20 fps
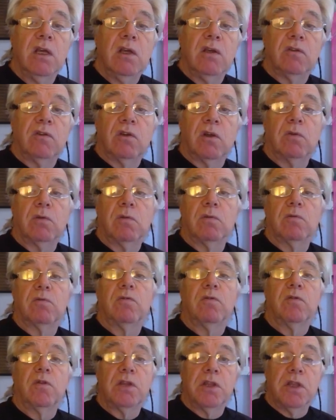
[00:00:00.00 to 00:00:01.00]
So
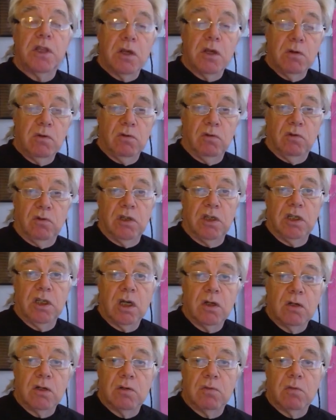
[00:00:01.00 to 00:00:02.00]
for those
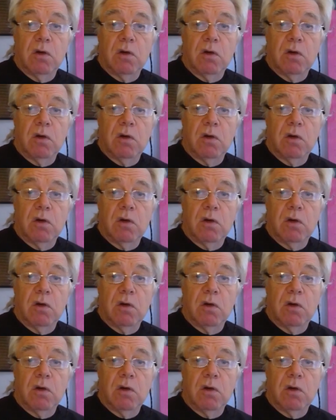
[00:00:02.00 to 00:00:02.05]
younger